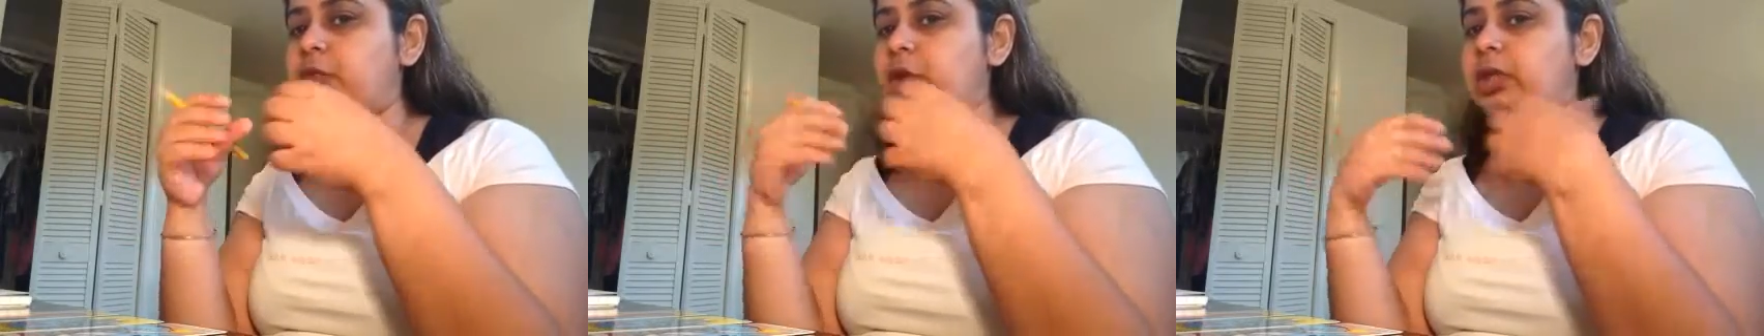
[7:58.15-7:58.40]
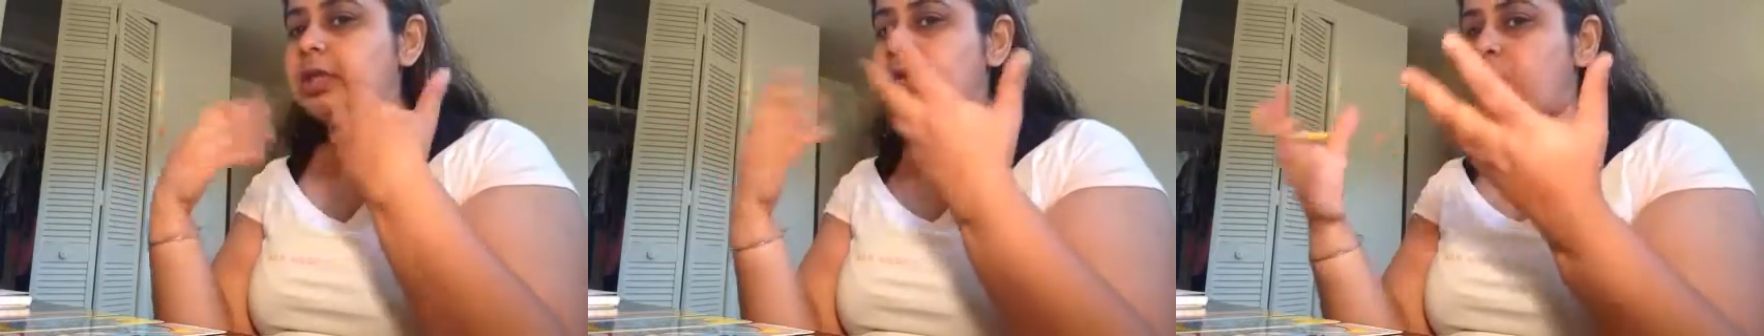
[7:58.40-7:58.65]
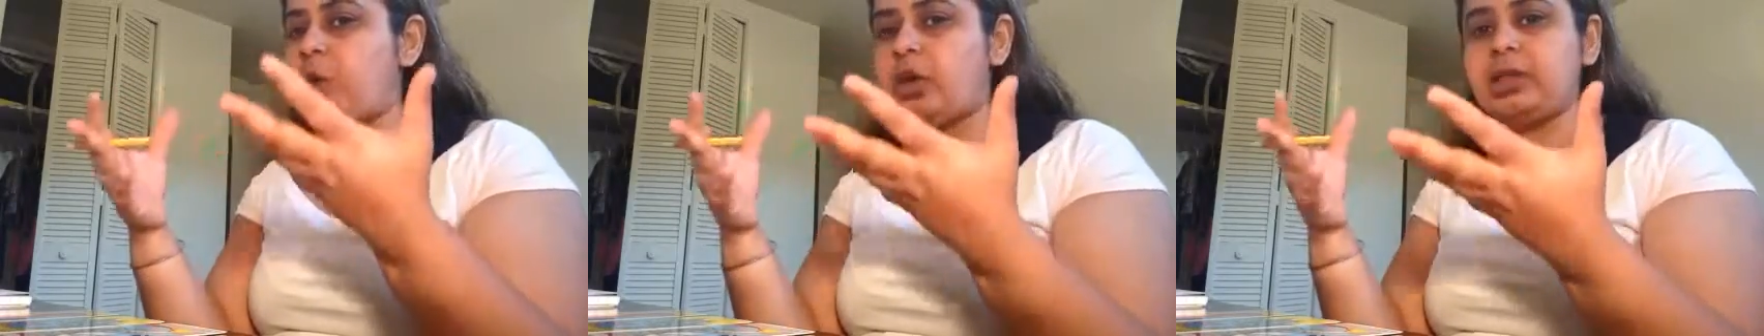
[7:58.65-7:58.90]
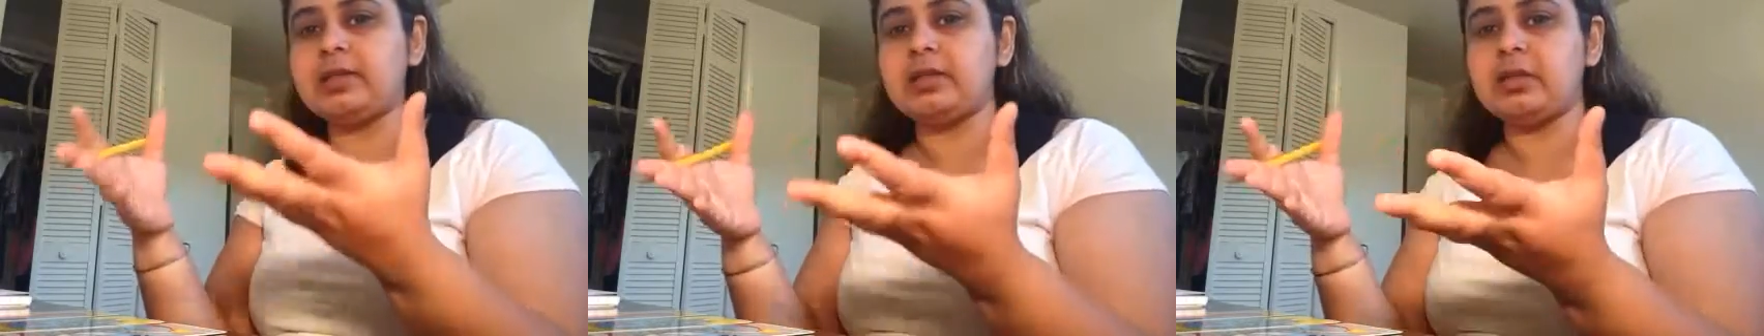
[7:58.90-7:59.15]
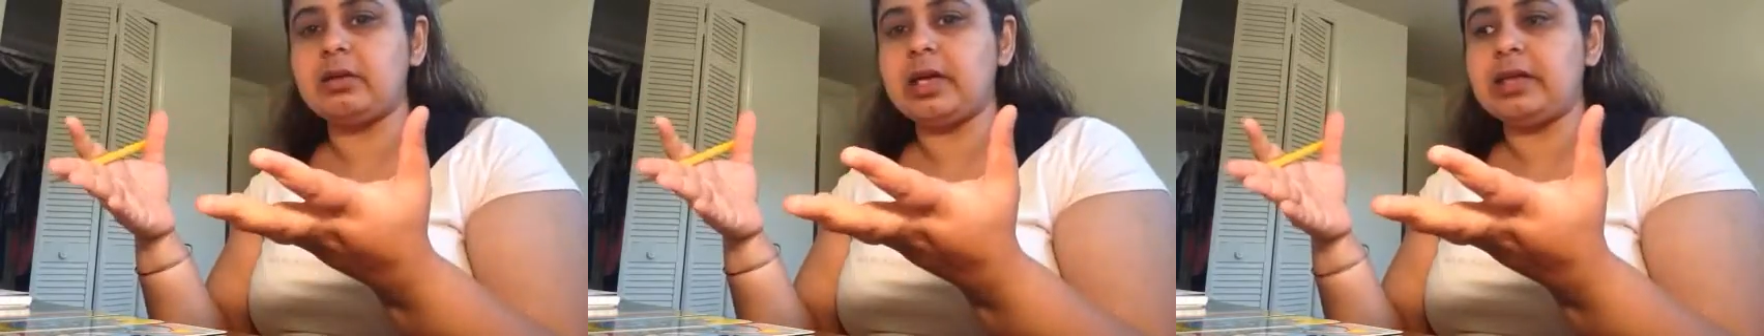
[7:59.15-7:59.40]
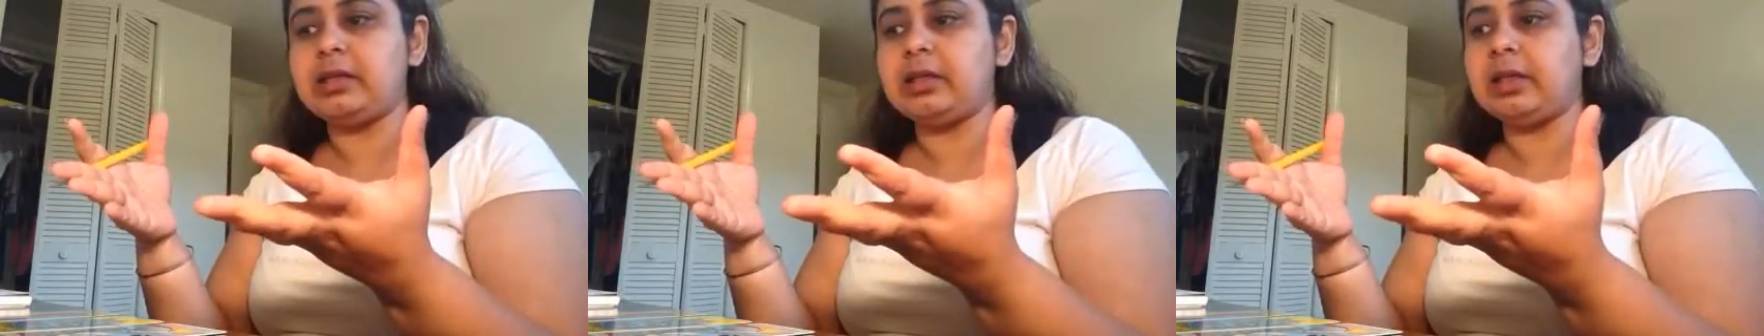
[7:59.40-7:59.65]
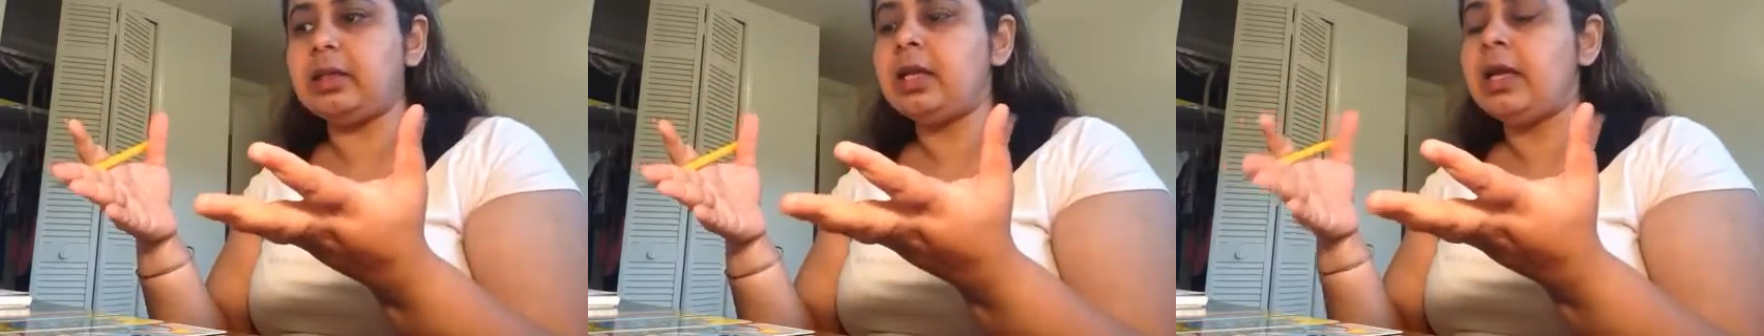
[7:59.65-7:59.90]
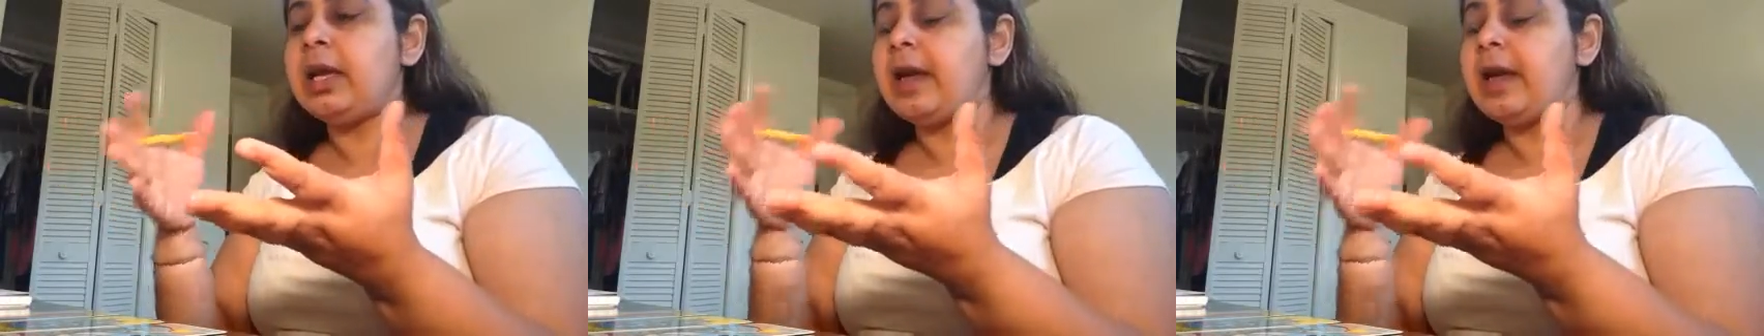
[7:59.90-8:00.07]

what they want is the right thing.